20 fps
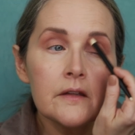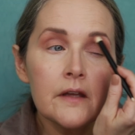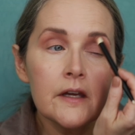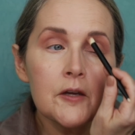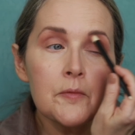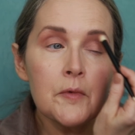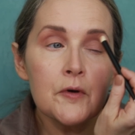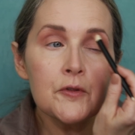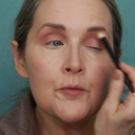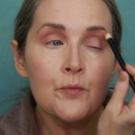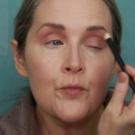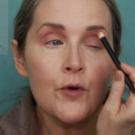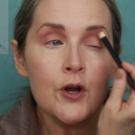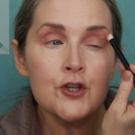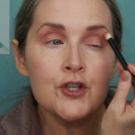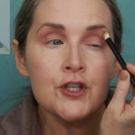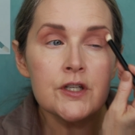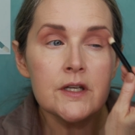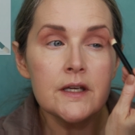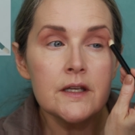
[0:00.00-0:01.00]
about the brush,
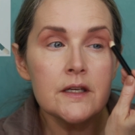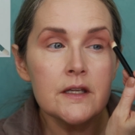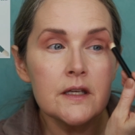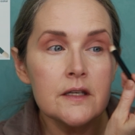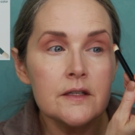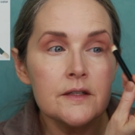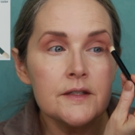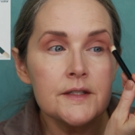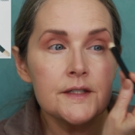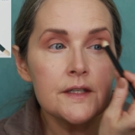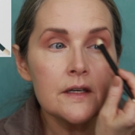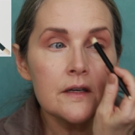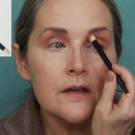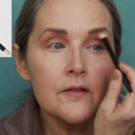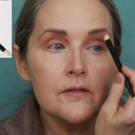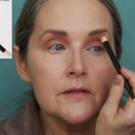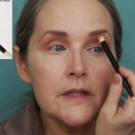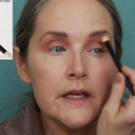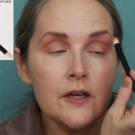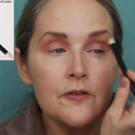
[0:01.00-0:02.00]
it is
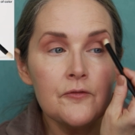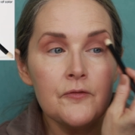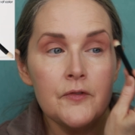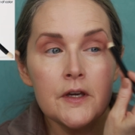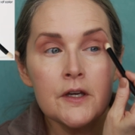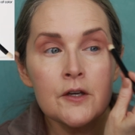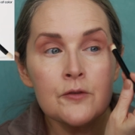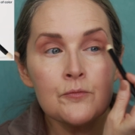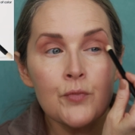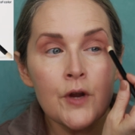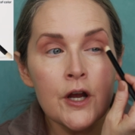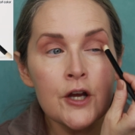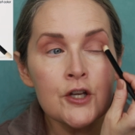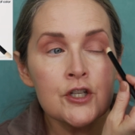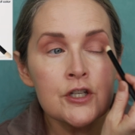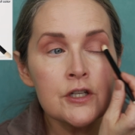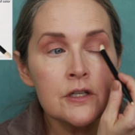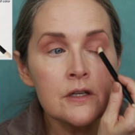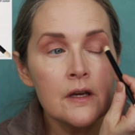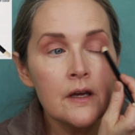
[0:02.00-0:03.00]
like a vegan
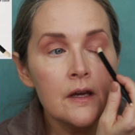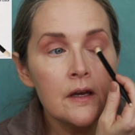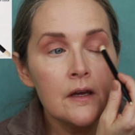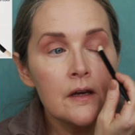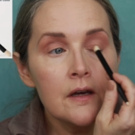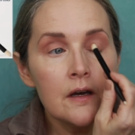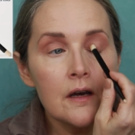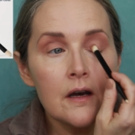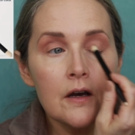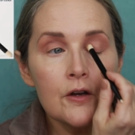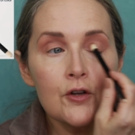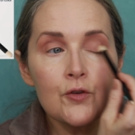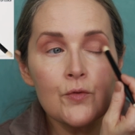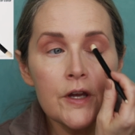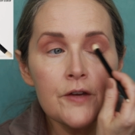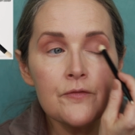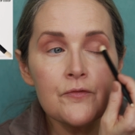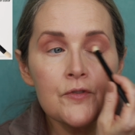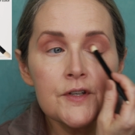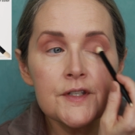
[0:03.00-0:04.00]
brush, great
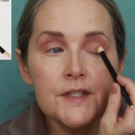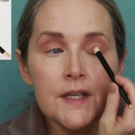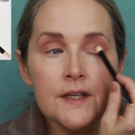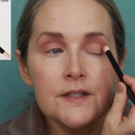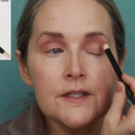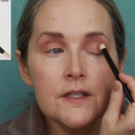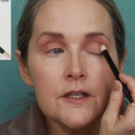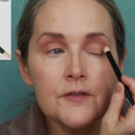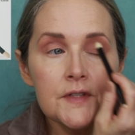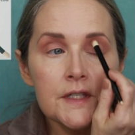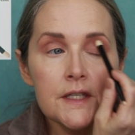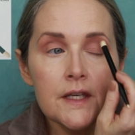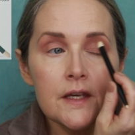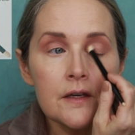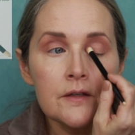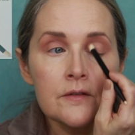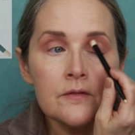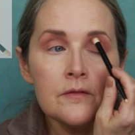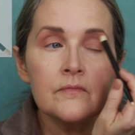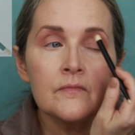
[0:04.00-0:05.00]
for sensitive
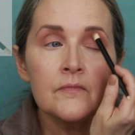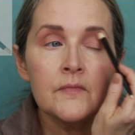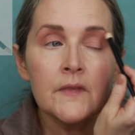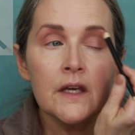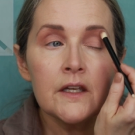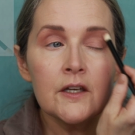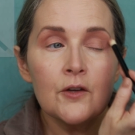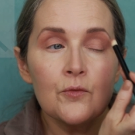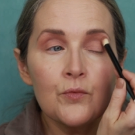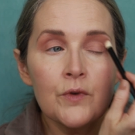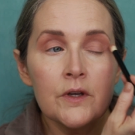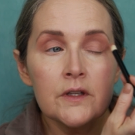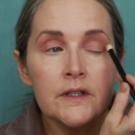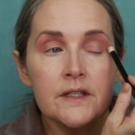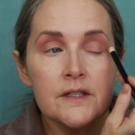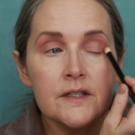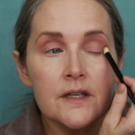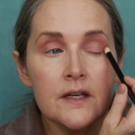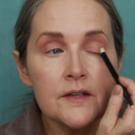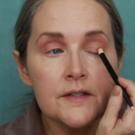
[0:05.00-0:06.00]
skin, and it really
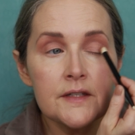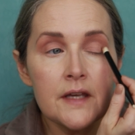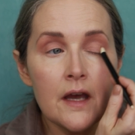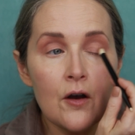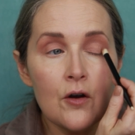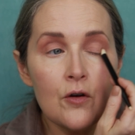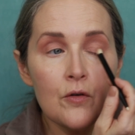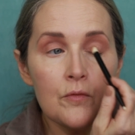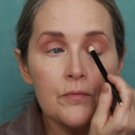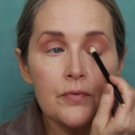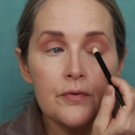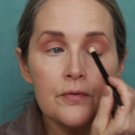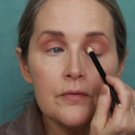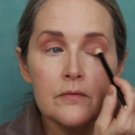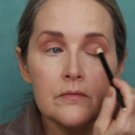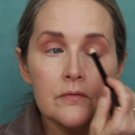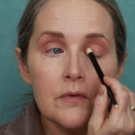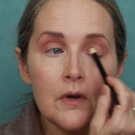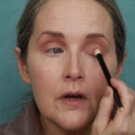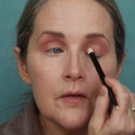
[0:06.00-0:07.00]
does help
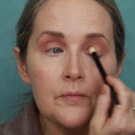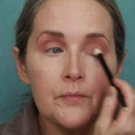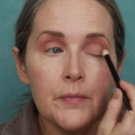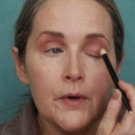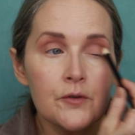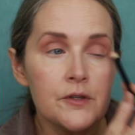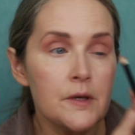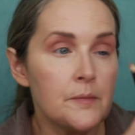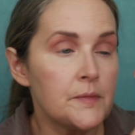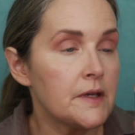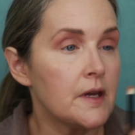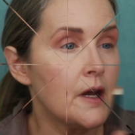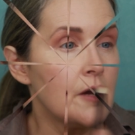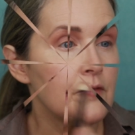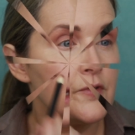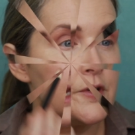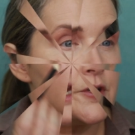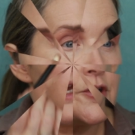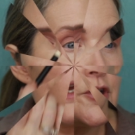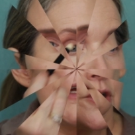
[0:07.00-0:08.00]
build up the
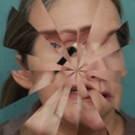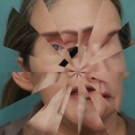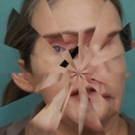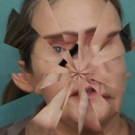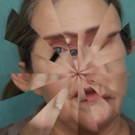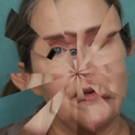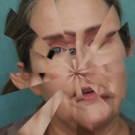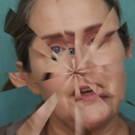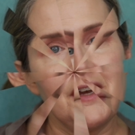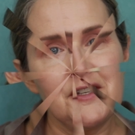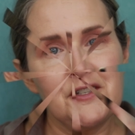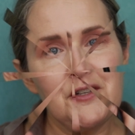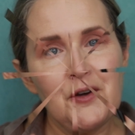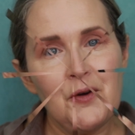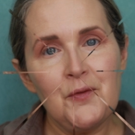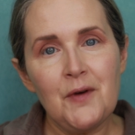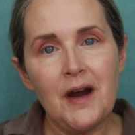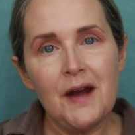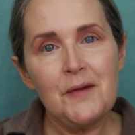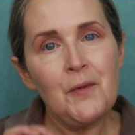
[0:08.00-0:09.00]
coverage. Now you guys
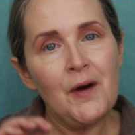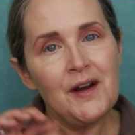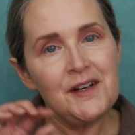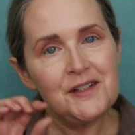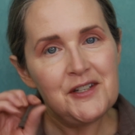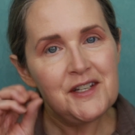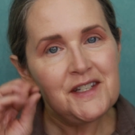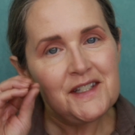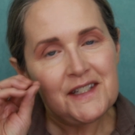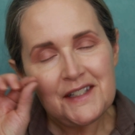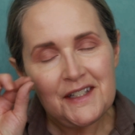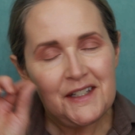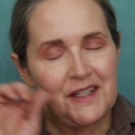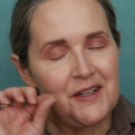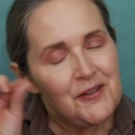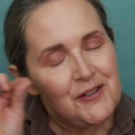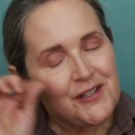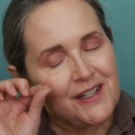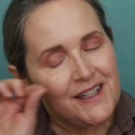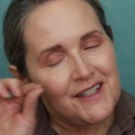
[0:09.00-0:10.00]
know I want
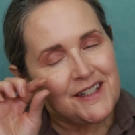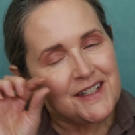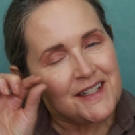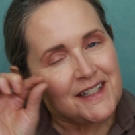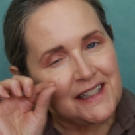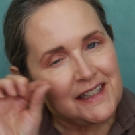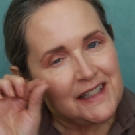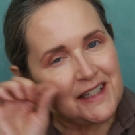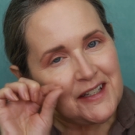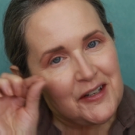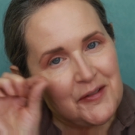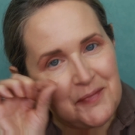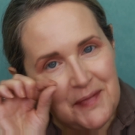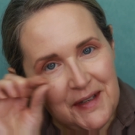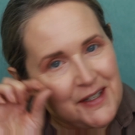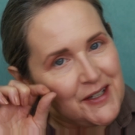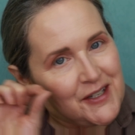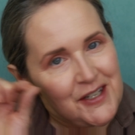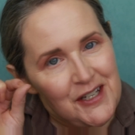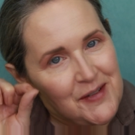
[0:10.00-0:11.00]
usually just a little
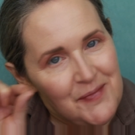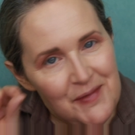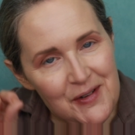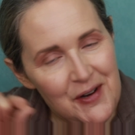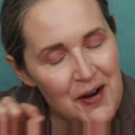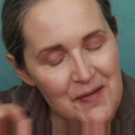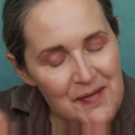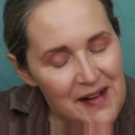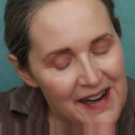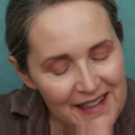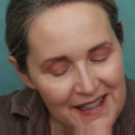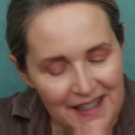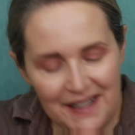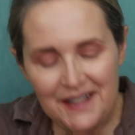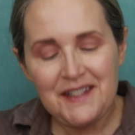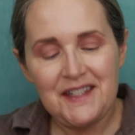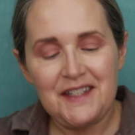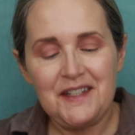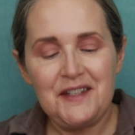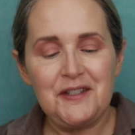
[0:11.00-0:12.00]
bit of shimmer on my
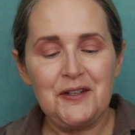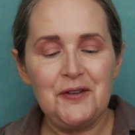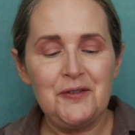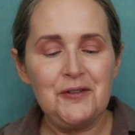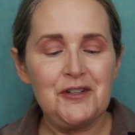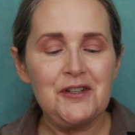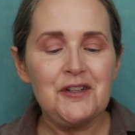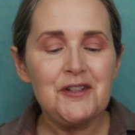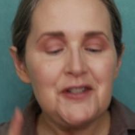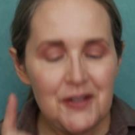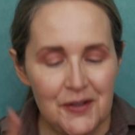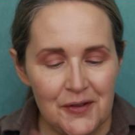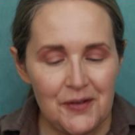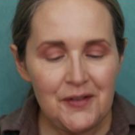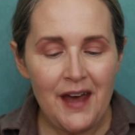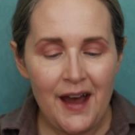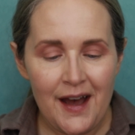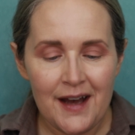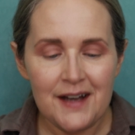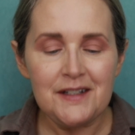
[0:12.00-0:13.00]
lids. So to
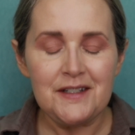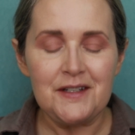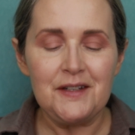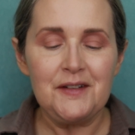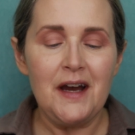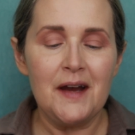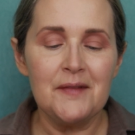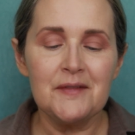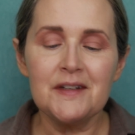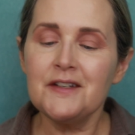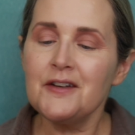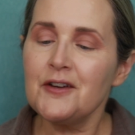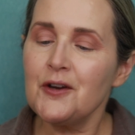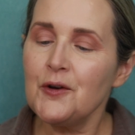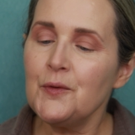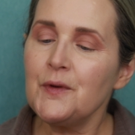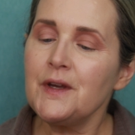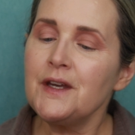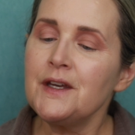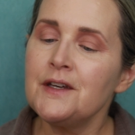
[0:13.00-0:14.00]
do that, I'm going to
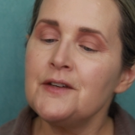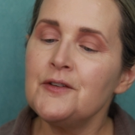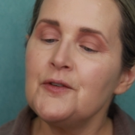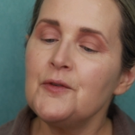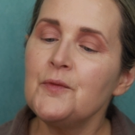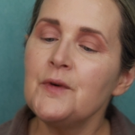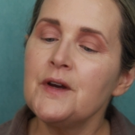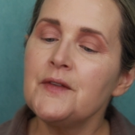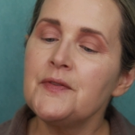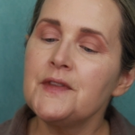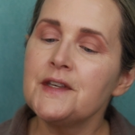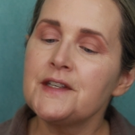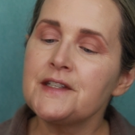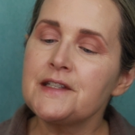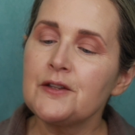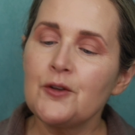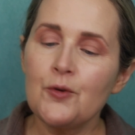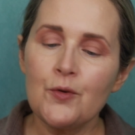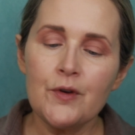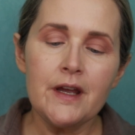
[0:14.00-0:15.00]
go in with
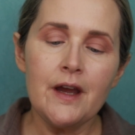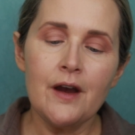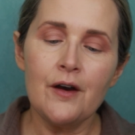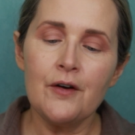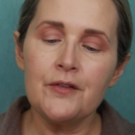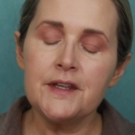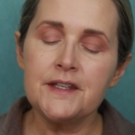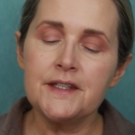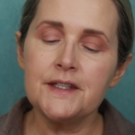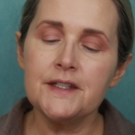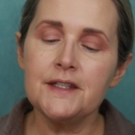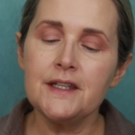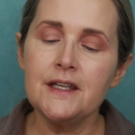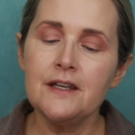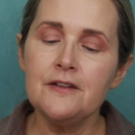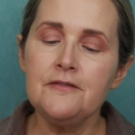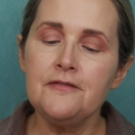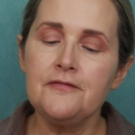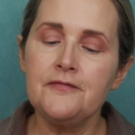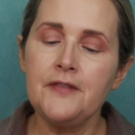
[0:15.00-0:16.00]
this L'Oreal. This is
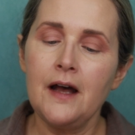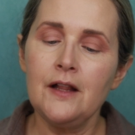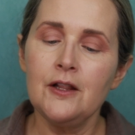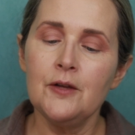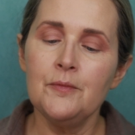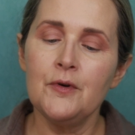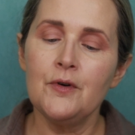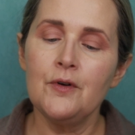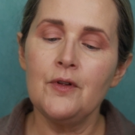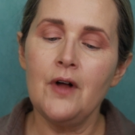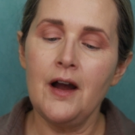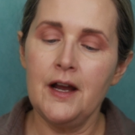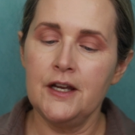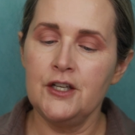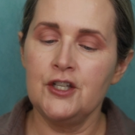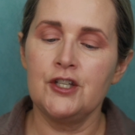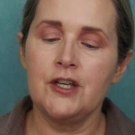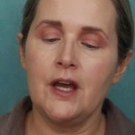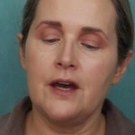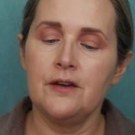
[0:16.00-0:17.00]
the Infallible
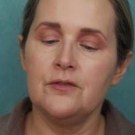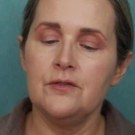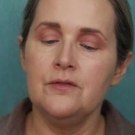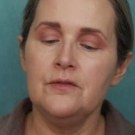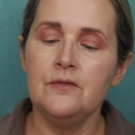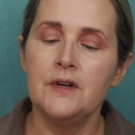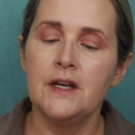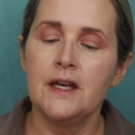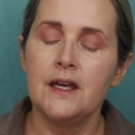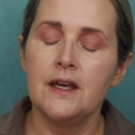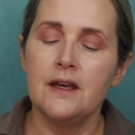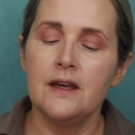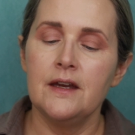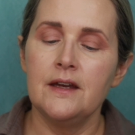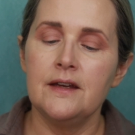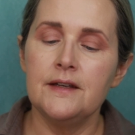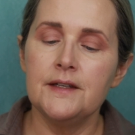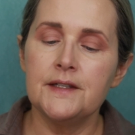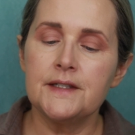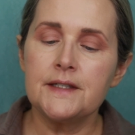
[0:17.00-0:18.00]
eyeshadow.
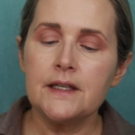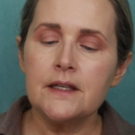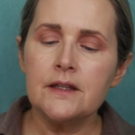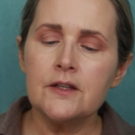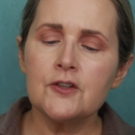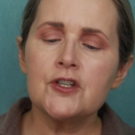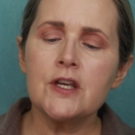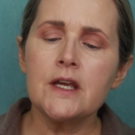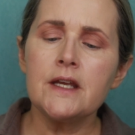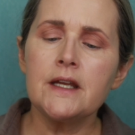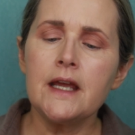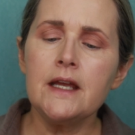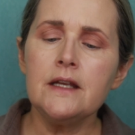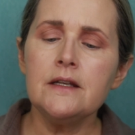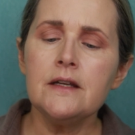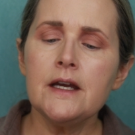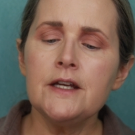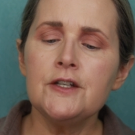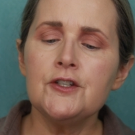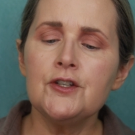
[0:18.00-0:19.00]
It's in the shade
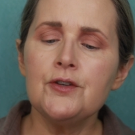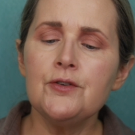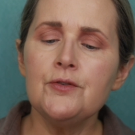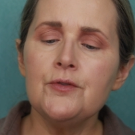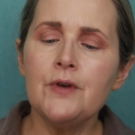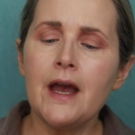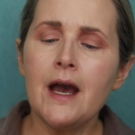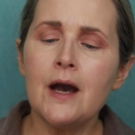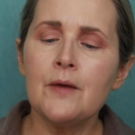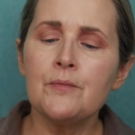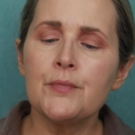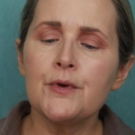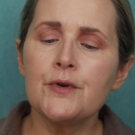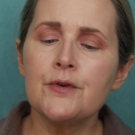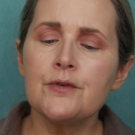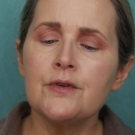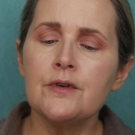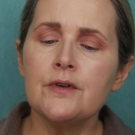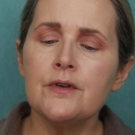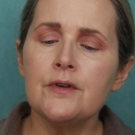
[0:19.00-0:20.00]
892
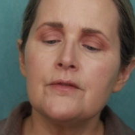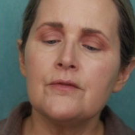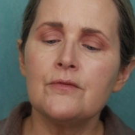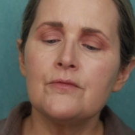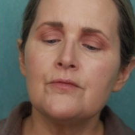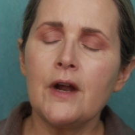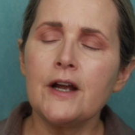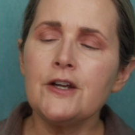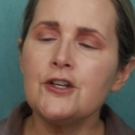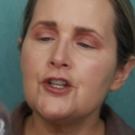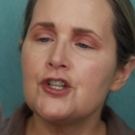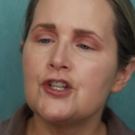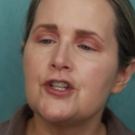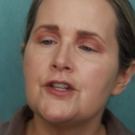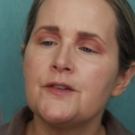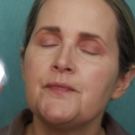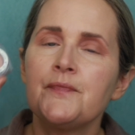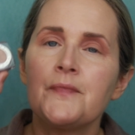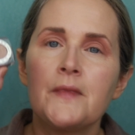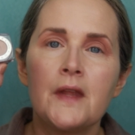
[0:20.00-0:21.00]
Amber
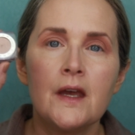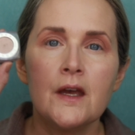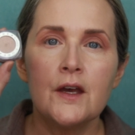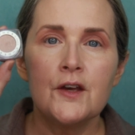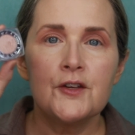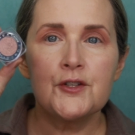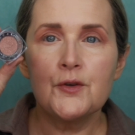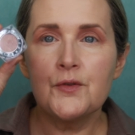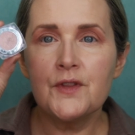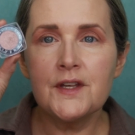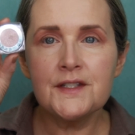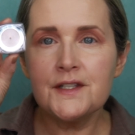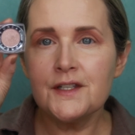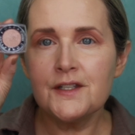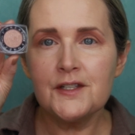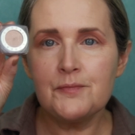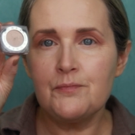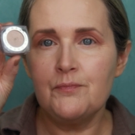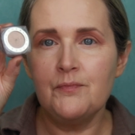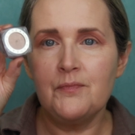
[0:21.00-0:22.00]
Rush. So this
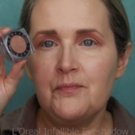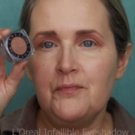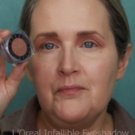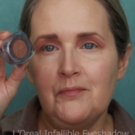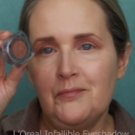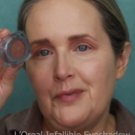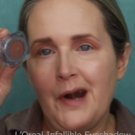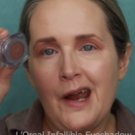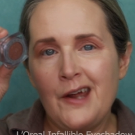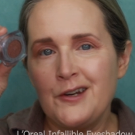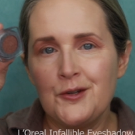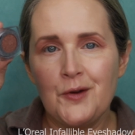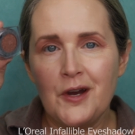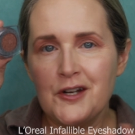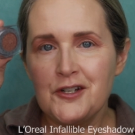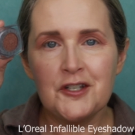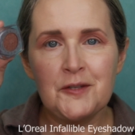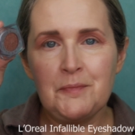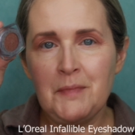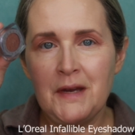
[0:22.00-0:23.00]
is brand new.
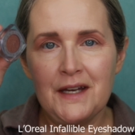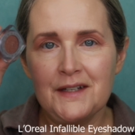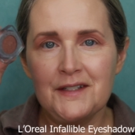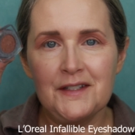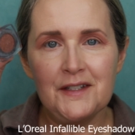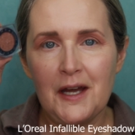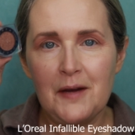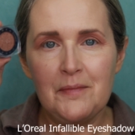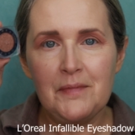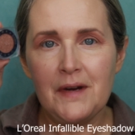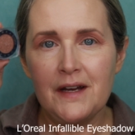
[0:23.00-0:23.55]
I just picked it up.